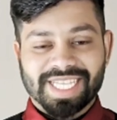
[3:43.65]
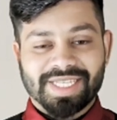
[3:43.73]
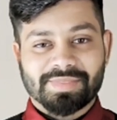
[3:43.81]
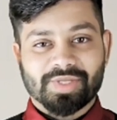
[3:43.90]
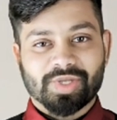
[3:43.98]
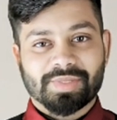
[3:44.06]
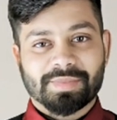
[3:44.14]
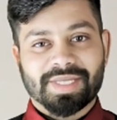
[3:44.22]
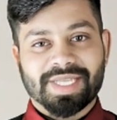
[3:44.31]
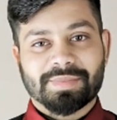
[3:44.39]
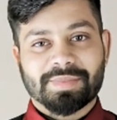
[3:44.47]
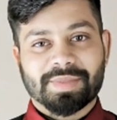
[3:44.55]
If you
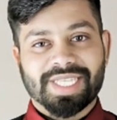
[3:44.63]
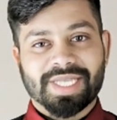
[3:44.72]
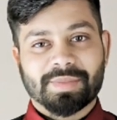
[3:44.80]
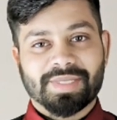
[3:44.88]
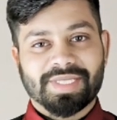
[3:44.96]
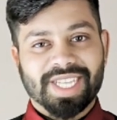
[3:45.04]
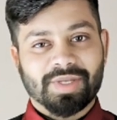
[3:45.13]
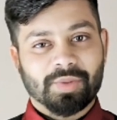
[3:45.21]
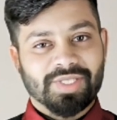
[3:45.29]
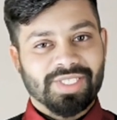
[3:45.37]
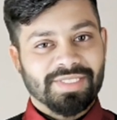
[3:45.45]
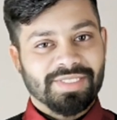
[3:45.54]
speak multiple
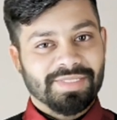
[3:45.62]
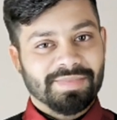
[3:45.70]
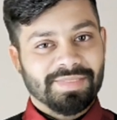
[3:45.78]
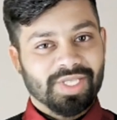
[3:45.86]
languages,